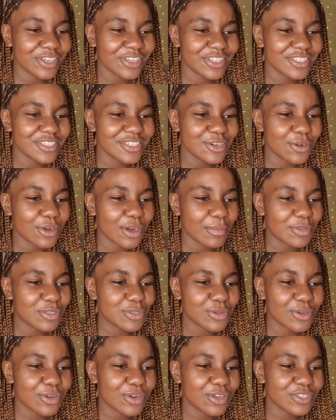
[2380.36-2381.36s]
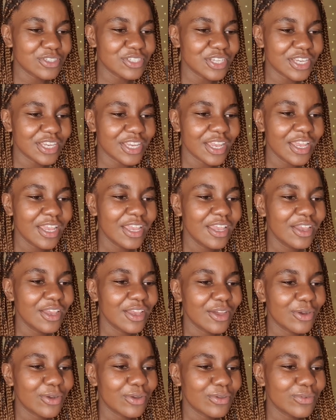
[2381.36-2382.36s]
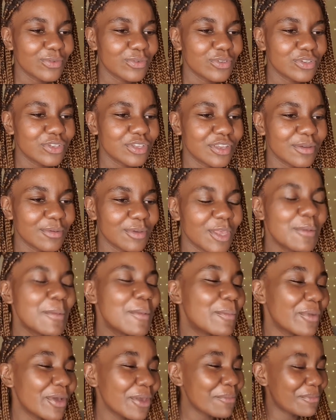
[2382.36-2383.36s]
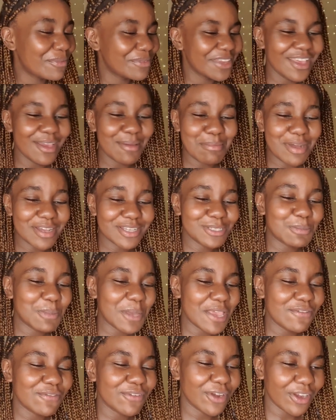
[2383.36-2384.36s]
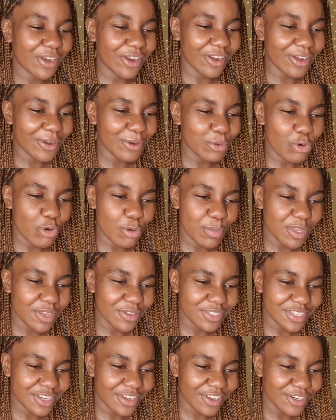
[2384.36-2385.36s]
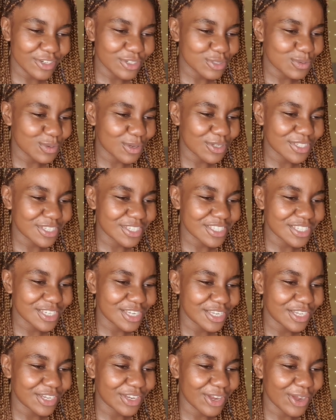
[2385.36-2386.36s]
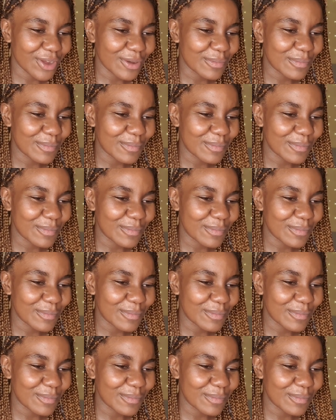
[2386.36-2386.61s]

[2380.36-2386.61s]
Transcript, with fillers: Instagram as well, and I was like it, it it must be very heartwarming to her as well to see like her